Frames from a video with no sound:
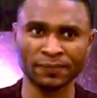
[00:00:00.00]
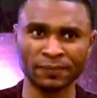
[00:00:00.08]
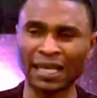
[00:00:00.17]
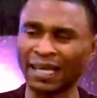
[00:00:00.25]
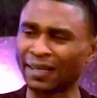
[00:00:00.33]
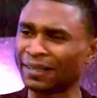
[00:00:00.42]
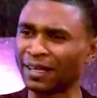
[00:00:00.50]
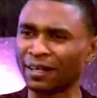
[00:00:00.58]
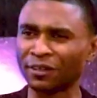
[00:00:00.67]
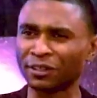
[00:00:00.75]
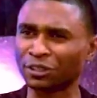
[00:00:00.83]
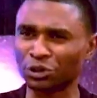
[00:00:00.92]
That there is
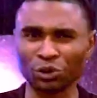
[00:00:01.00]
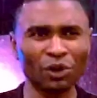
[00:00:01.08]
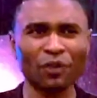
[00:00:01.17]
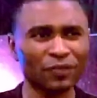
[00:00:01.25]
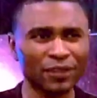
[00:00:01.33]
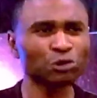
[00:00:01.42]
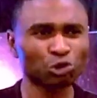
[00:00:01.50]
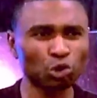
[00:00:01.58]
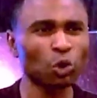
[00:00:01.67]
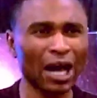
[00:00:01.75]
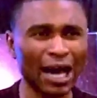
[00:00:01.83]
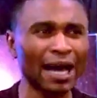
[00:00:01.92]
nothing too
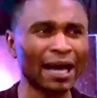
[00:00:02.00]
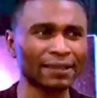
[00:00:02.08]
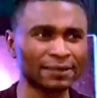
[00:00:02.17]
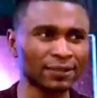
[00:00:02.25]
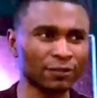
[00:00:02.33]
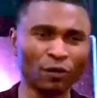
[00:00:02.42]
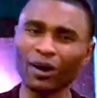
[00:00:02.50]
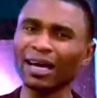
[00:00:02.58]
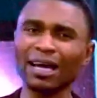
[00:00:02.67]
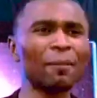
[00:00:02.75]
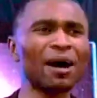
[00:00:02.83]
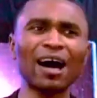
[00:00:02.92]
hard.
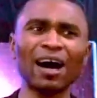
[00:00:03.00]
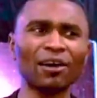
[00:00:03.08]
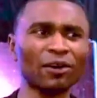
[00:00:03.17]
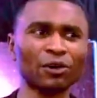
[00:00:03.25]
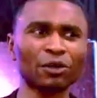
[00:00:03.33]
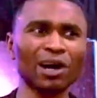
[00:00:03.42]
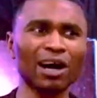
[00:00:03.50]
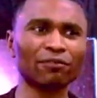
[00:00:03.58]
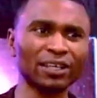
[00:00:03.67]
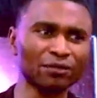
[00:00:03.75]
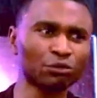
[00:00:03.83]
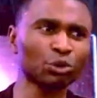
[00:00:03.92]
Forget about how long you
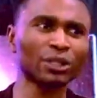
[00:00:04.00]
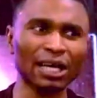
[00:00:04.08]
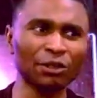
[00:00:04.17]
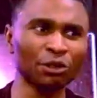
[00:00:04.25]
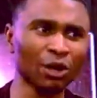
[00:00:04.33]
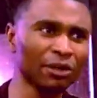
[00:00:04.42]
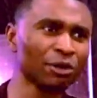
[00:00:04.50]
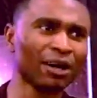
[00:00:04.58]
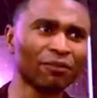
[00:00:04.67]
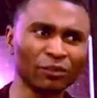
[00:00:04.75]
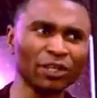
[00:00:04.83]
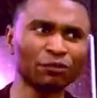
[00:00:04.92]
have lived with that. You
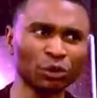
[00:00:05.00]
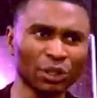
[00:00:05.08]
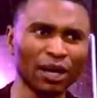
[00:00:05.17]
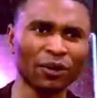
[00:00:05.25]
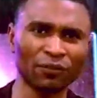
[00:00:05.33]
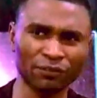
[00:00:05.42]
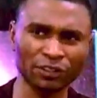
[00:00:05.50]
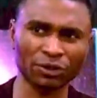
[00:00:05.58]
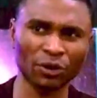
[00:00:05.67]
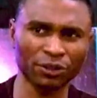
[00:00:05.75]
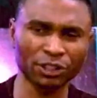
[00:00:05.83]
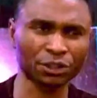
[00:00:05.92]
have lived with that
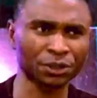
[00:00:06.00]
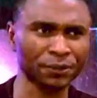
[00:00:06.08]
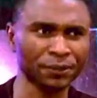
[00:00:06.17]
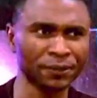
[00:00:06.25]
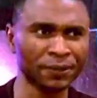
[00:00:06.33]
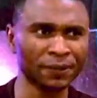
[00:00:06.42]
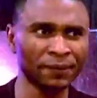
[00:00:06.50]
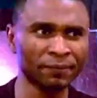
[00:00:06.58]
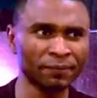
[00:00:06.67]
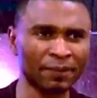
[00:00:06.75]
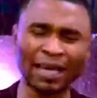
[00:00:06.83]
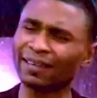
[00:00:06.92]

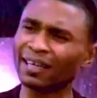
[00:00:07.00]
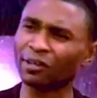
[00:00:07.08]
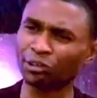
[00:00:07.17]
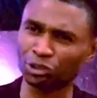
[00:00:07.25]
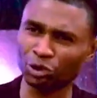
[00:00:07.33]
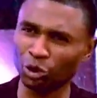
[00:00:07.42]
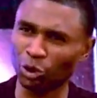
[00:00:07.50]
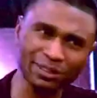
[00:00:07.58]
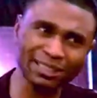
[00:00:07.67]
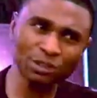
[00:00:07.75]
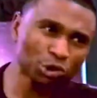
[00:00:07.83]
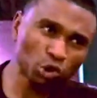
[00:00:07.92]
condition. That there is
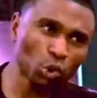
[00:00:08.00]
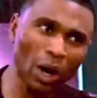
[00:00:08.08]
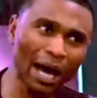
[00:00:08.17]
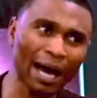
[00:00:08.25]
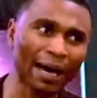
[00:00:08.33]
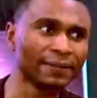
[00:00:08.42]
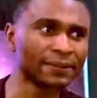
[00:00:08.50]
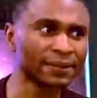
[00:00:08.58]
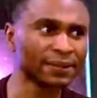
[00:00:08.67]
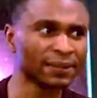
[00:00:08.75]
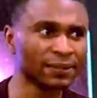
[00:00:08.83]
nothing too hard.